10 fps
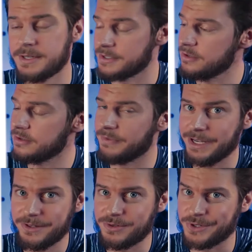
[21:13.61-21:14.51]
So if
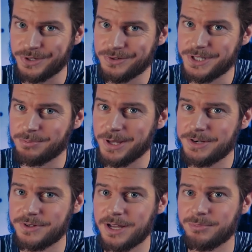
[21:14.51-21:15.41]
any of those juicy
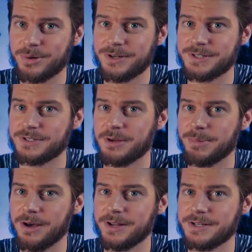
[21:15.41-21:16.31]
Patreon perks jump
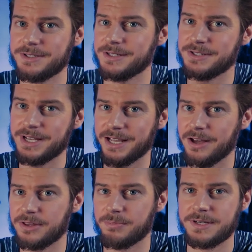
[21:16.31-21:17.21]
out at you, check
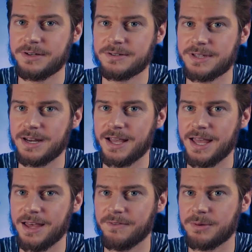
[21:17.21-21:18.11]
out the tiers that I
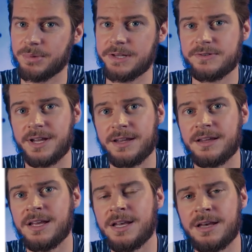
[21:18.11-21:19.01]
have on Patreon.
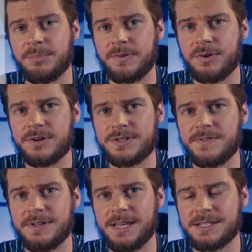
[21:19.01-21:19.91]
But of course, if
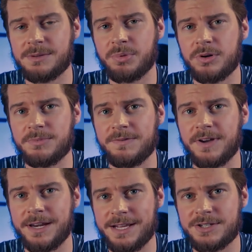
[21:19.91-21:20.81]
you can't support me
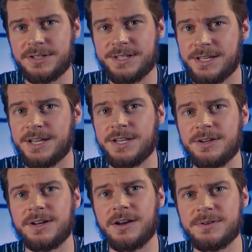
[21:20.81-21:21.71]
financially,
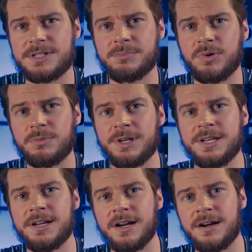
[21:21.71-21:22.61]
you can always support me
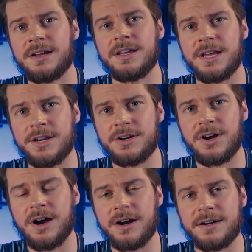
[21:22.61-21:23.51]
here, in your
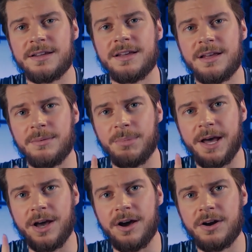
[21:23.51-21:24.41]
heart,
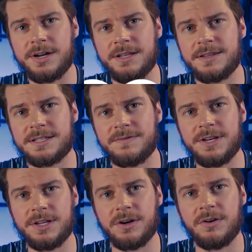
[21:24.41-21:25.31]
by hearting this
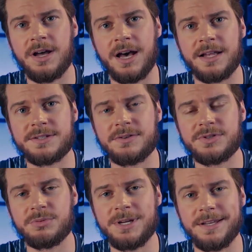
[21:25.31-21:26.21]
video on
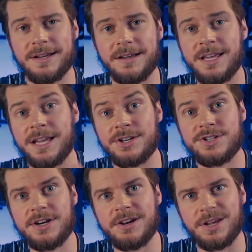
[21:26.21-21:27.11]
social media and
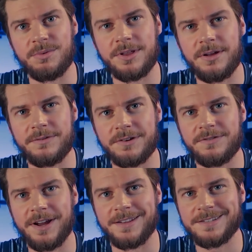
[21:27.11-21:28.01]
sharing it with all of your
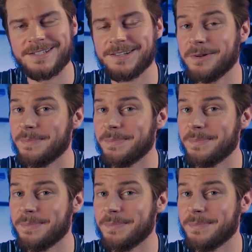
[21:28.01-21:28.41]
friends.